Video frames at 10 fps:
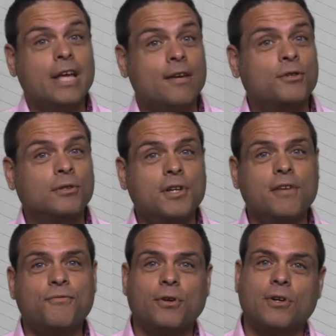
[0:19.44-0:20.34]
If you're
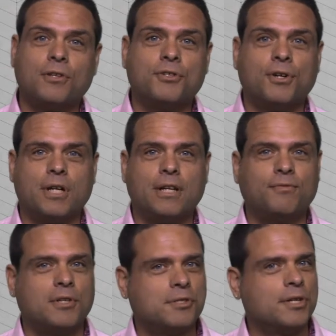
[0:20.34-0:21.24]
looking for an
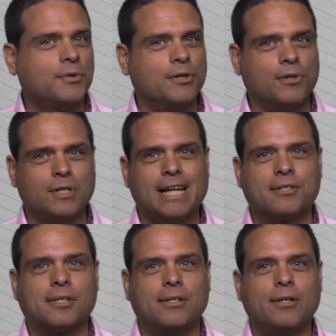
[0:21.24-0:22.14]
alternative to Siri or
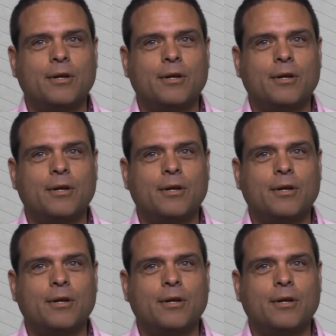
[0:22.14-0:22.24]
Alexa,